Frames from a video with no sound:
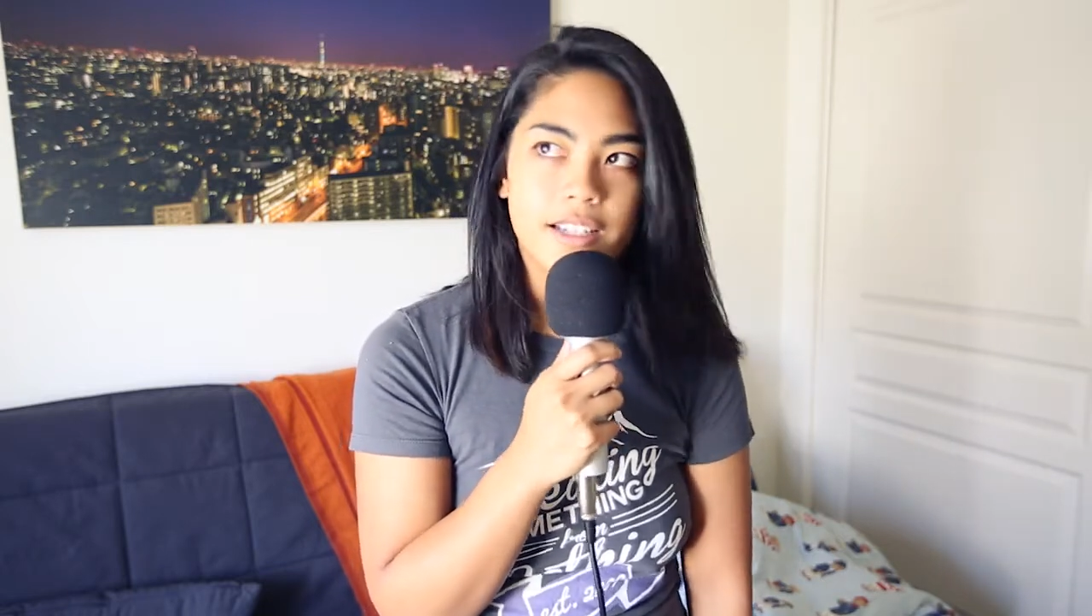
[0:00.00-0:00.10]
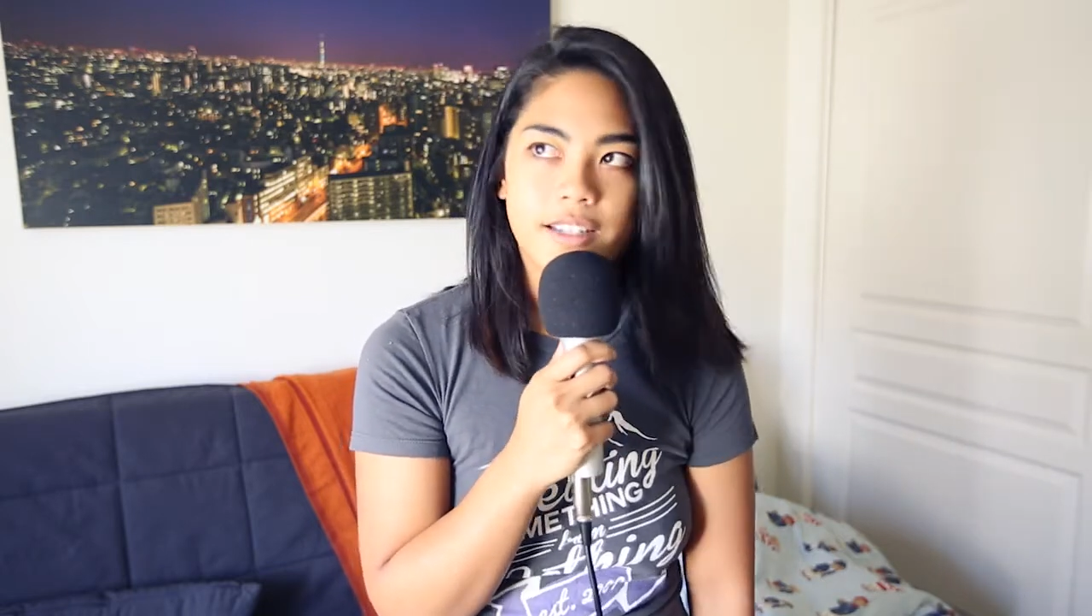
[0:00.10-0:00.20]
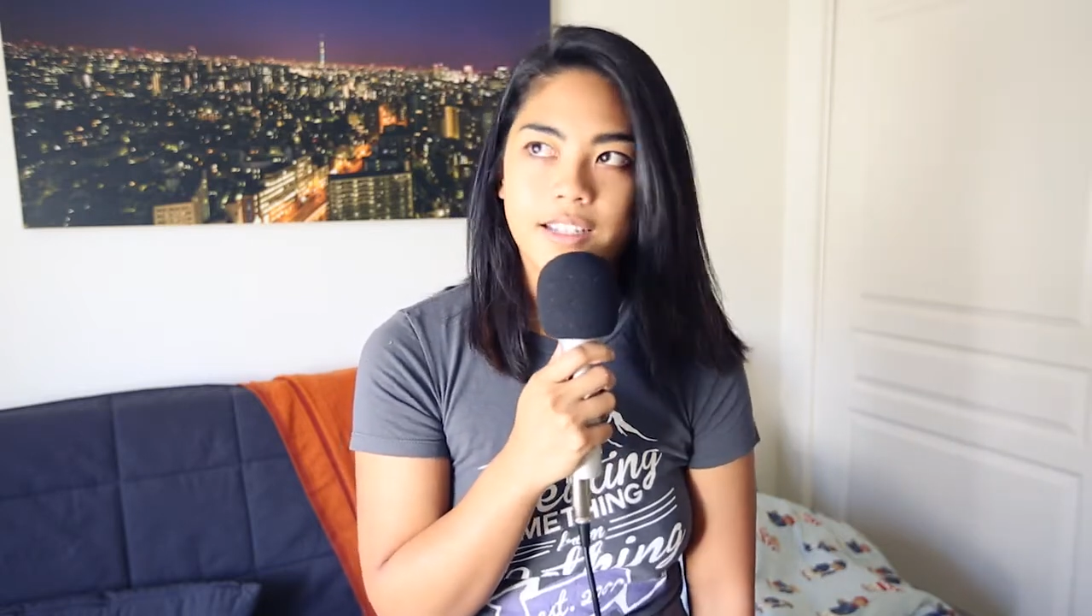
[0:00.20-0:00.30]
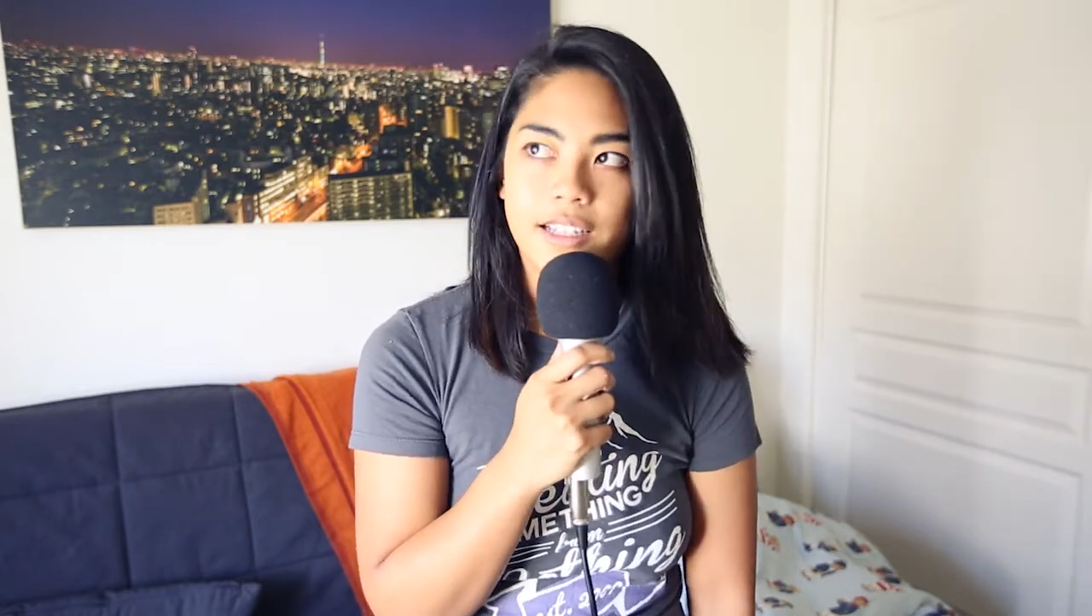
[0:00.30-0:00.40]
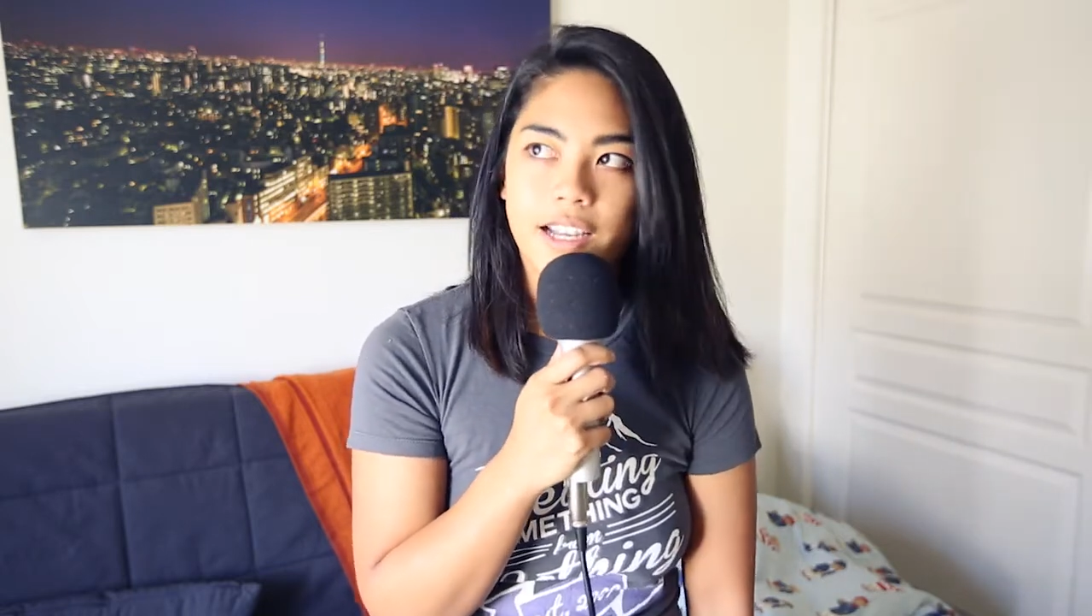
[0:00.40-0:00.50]

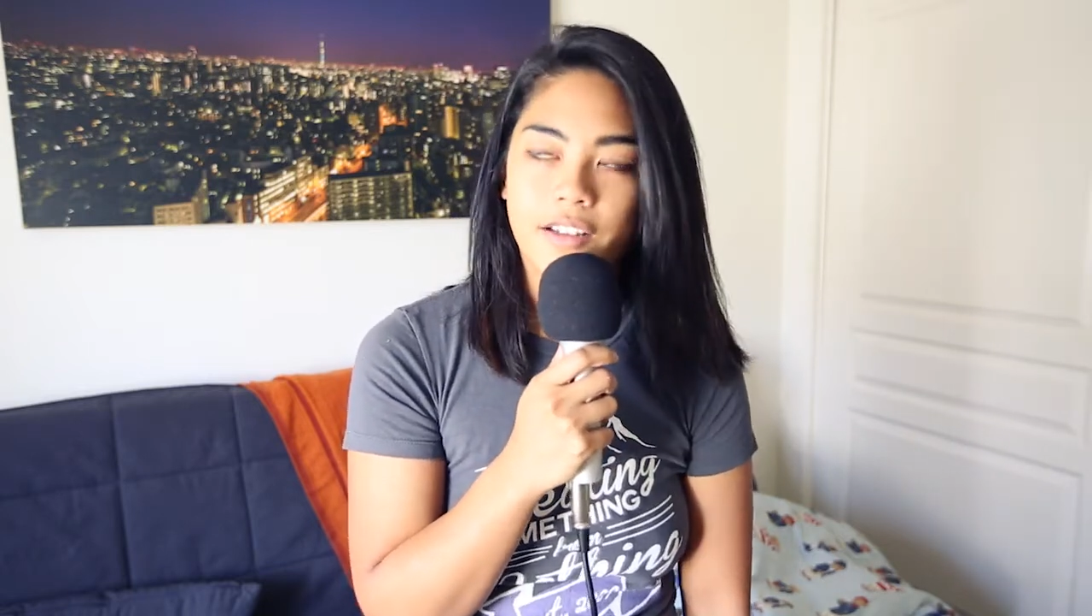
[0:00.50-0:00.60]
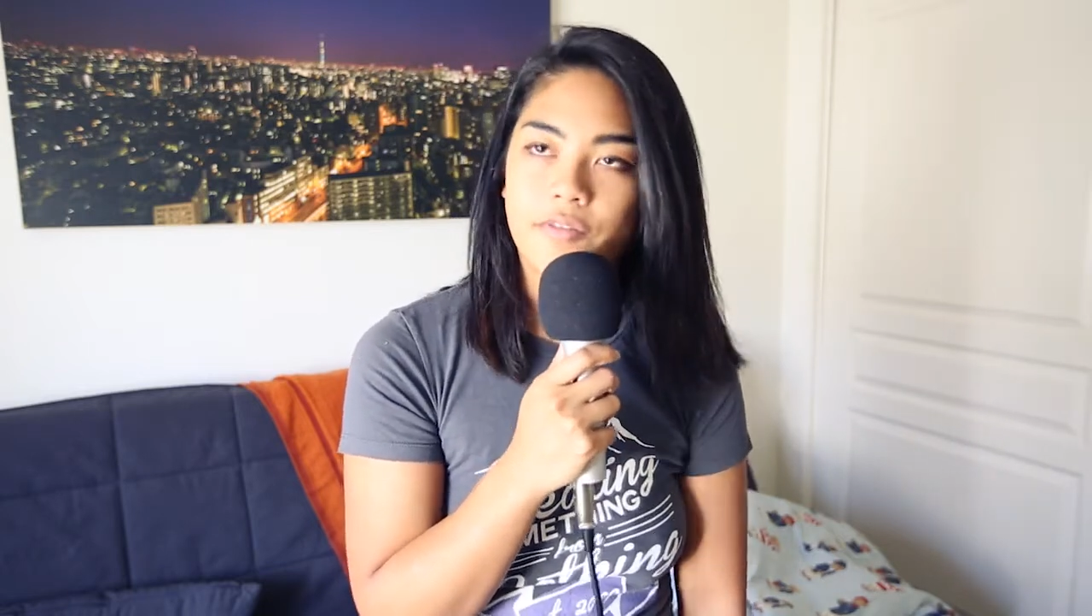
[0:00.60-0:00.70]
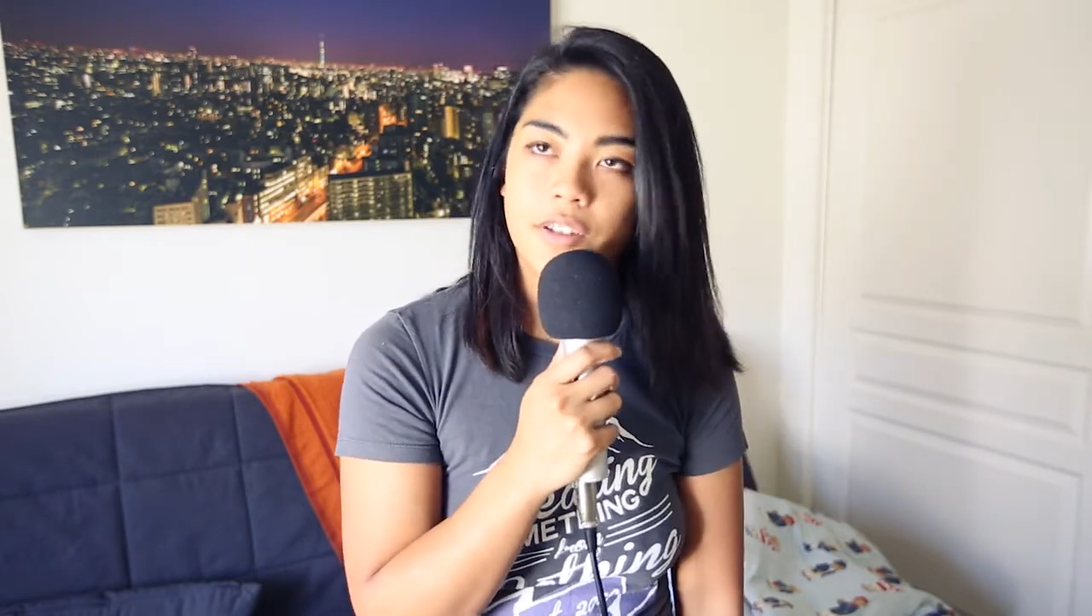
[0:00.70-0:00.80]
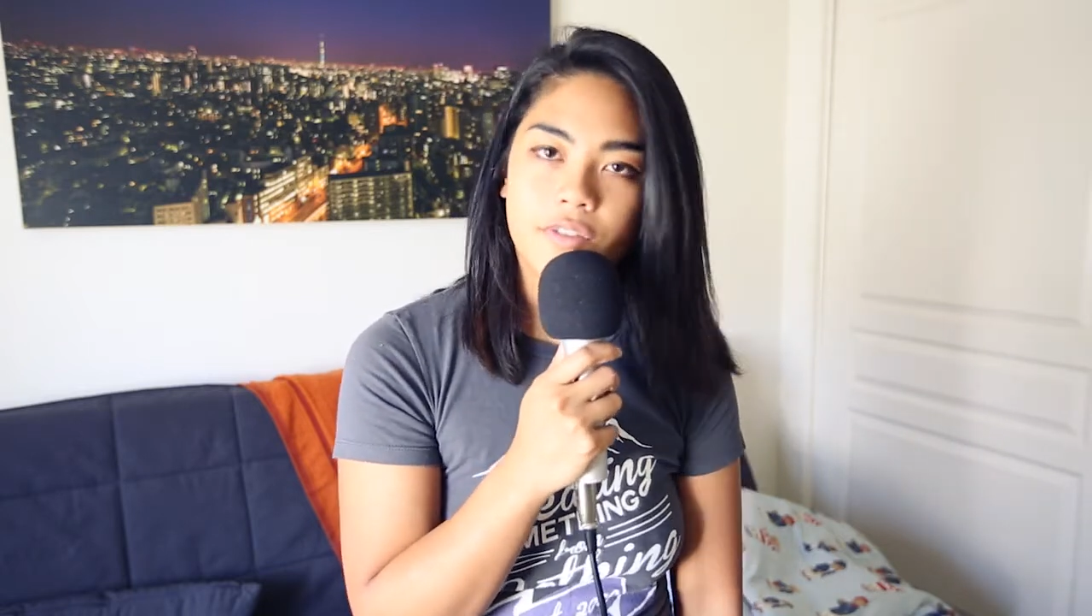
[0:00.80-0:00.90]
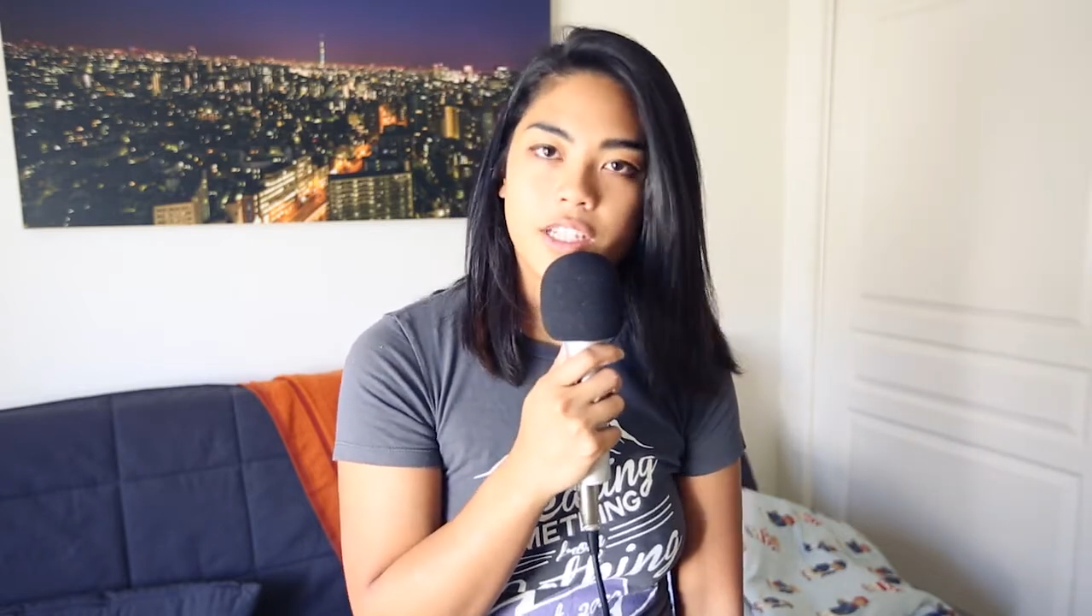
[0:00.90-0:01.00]
least like a
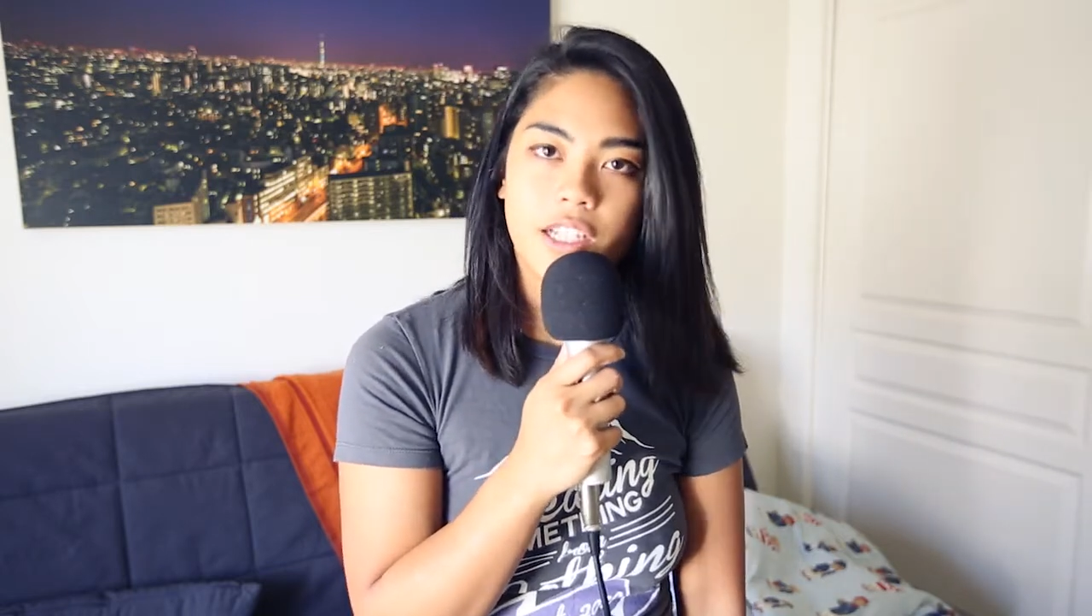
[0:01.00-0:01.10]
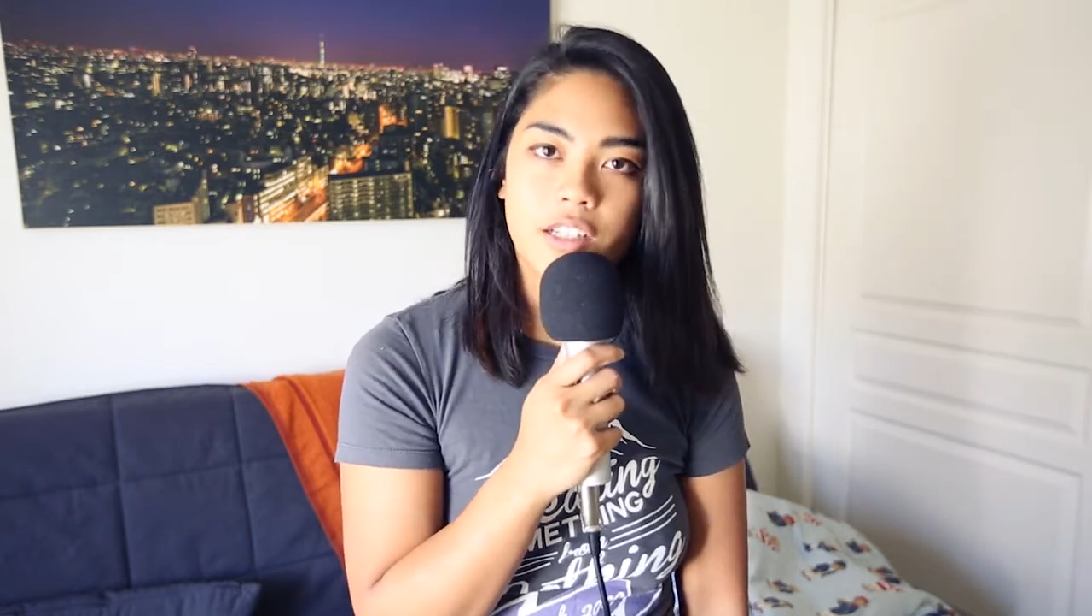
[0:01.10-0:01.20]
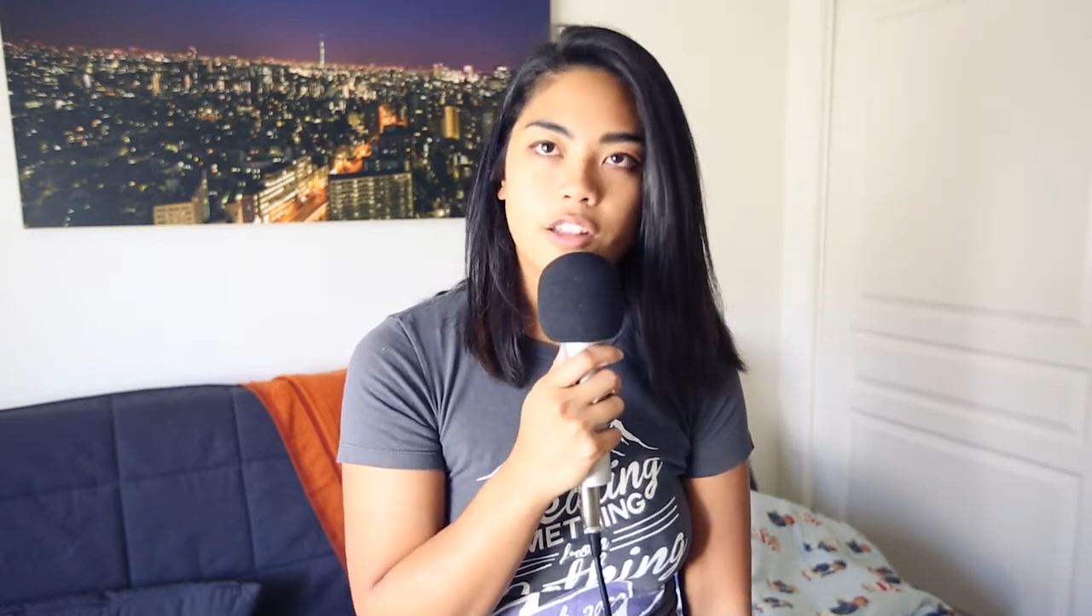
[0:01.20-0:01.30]
15